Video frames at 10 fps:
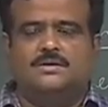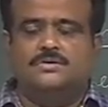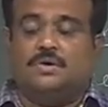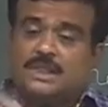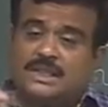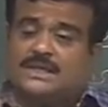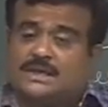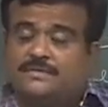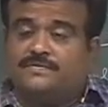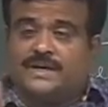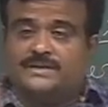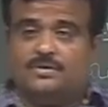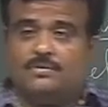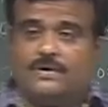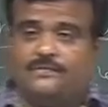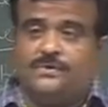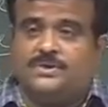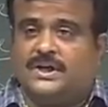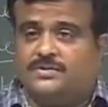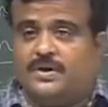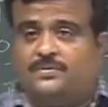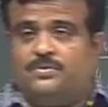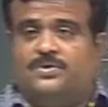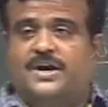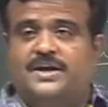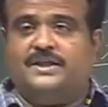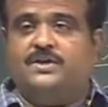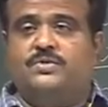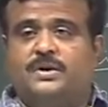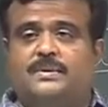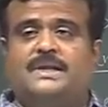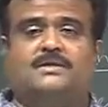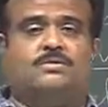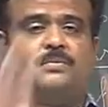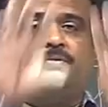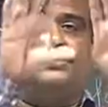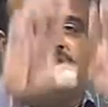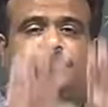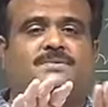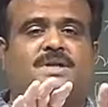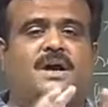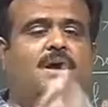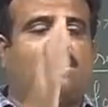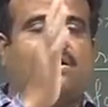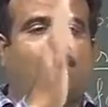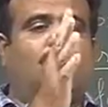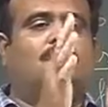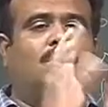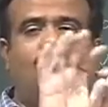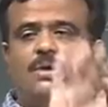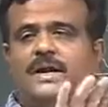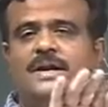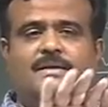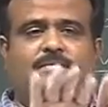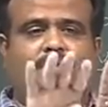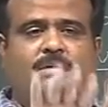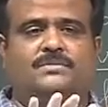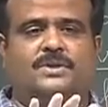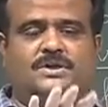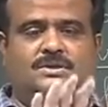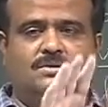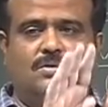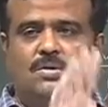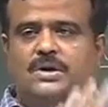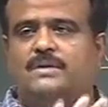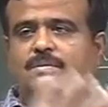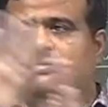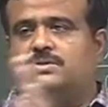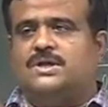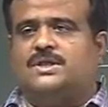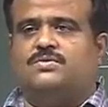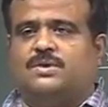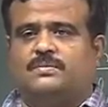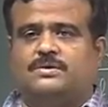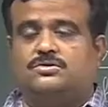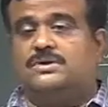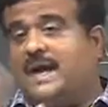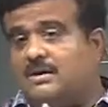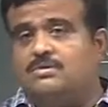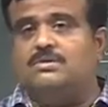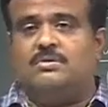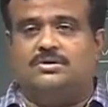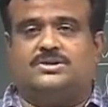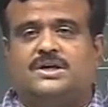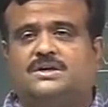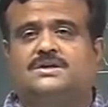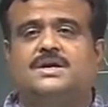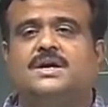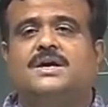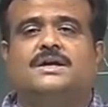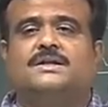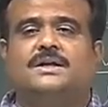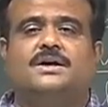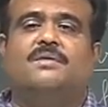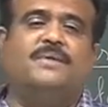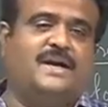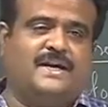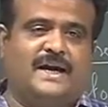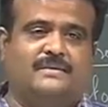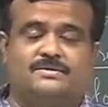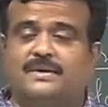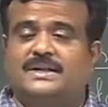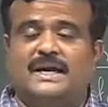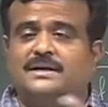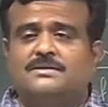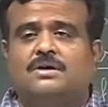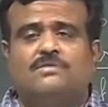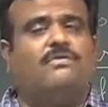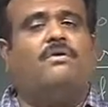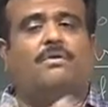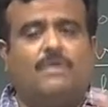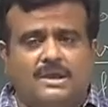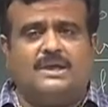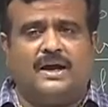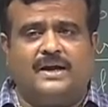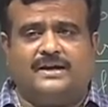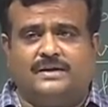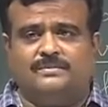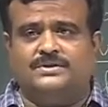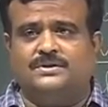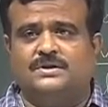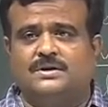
Only if there is overflow, then we have to create a new table and we have to shift all the old item from this old table to the new table. So, that will cost us theta of n times, but that is not for all the items.